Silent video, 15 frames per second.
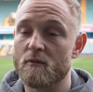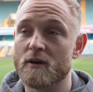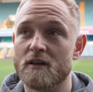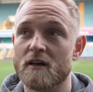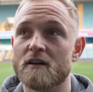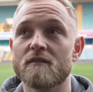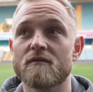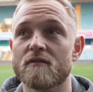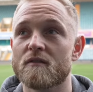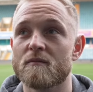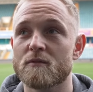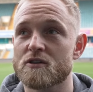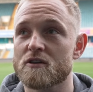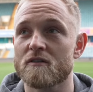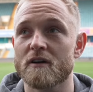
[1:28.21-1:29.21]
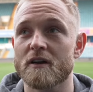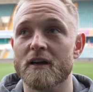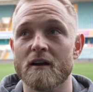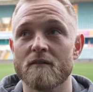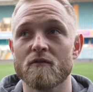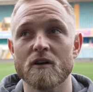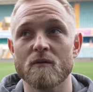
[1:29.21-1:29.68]
We'd done it for the majority of the
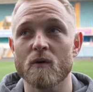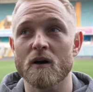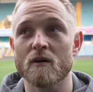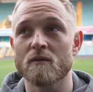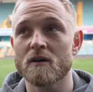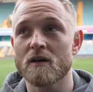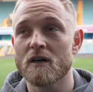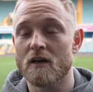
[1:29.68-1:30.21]
game really well.